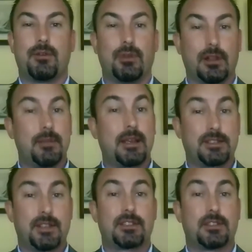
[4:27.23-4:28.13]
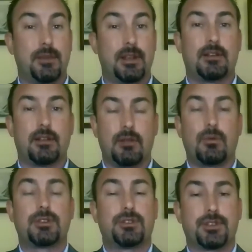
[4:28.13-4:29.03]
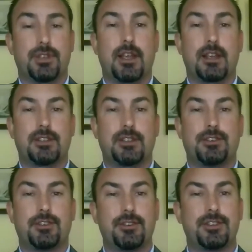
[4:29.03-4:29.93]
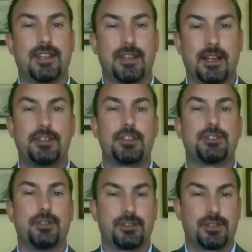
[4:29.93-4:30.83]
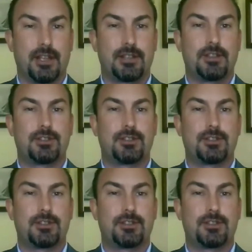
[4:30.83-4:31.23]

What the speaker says: It really makes sense to me, and what you're saying is that you're using an additional sense as